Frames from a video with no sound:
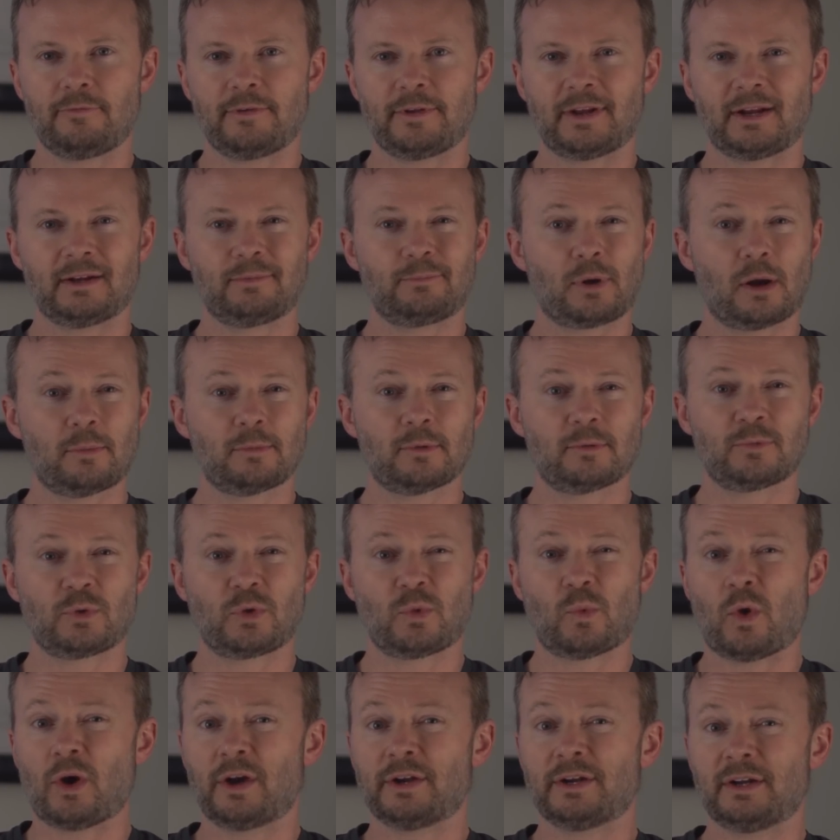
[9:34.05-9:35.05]
and I'd probably
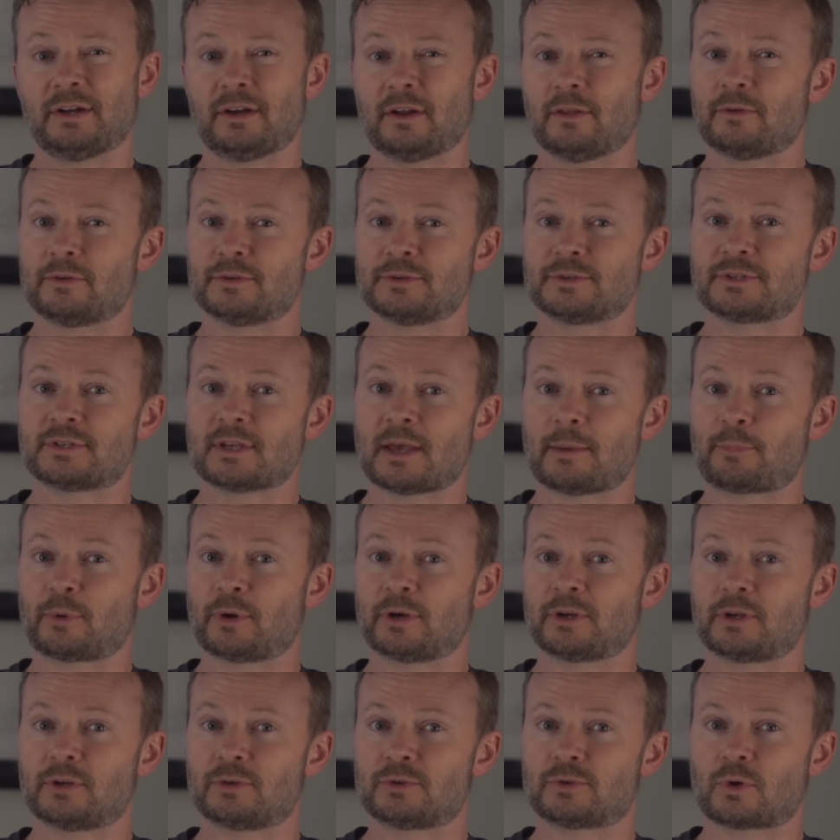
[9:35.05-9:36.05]
want another
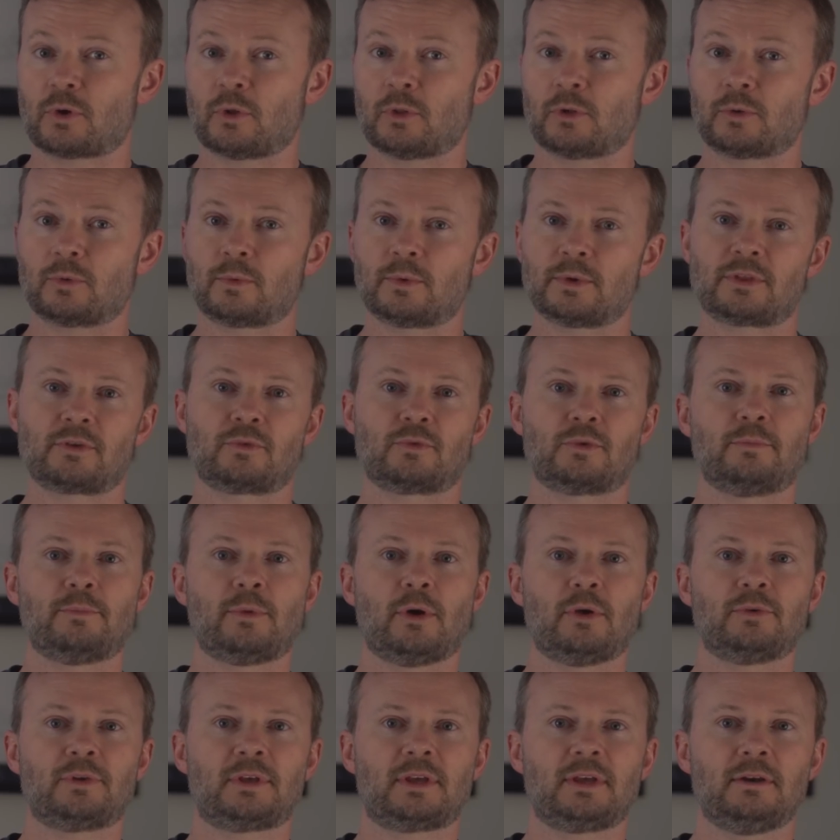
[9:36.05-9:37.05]
separate controller with a
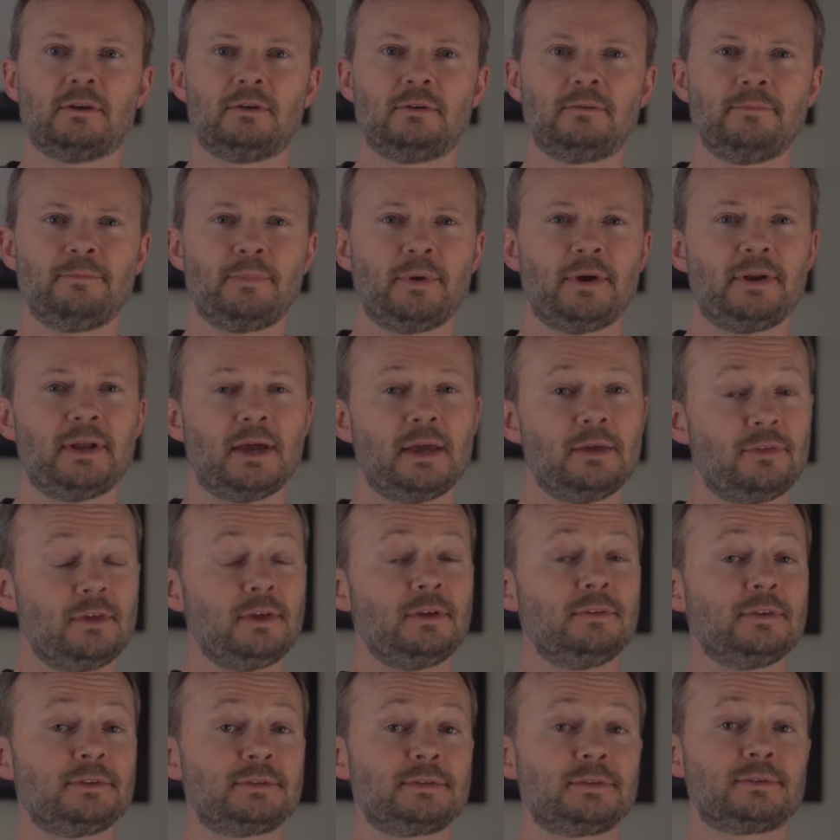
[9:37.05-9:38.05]
remote kill, but I
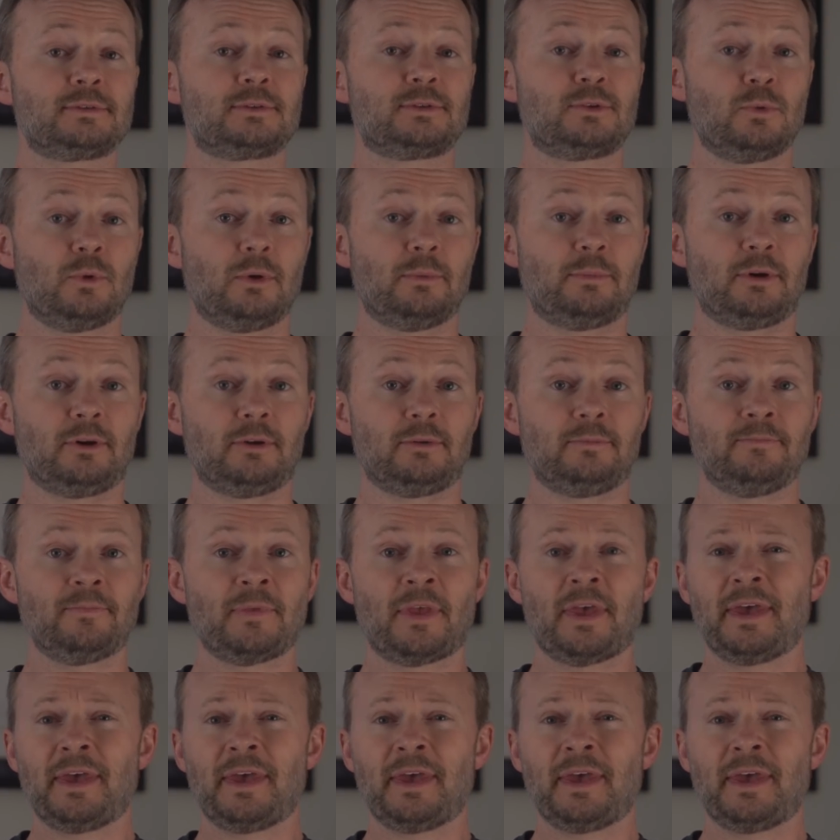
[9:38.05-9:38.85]
think this is doable.